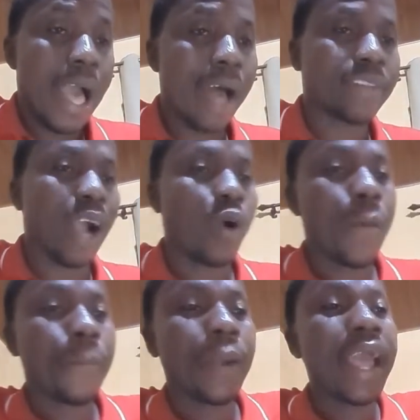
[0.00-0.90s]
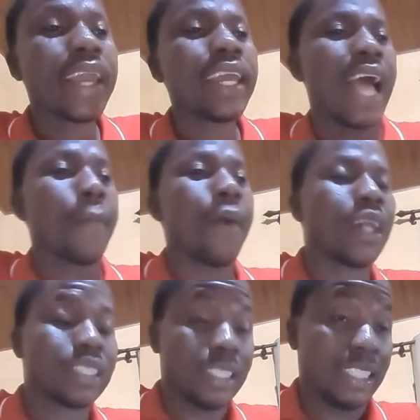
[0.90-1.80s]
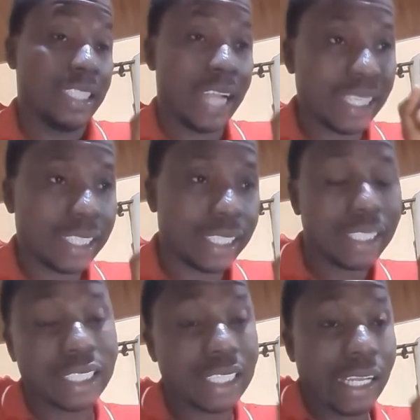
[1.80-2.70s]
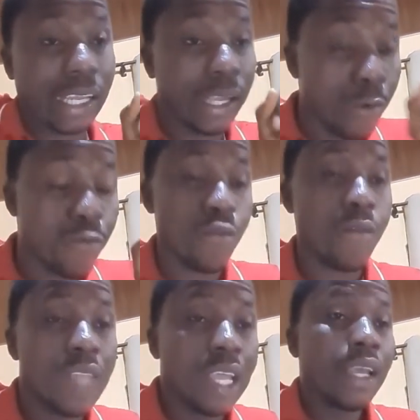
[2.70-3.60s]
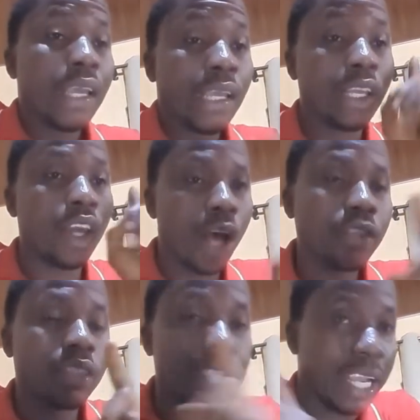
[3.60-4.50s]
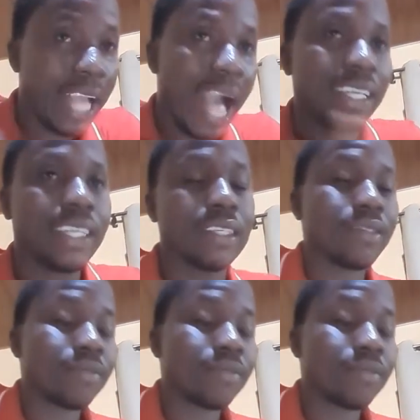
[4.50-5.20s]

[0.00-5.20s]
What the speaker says: After complaining about just Eve, he lost the garden.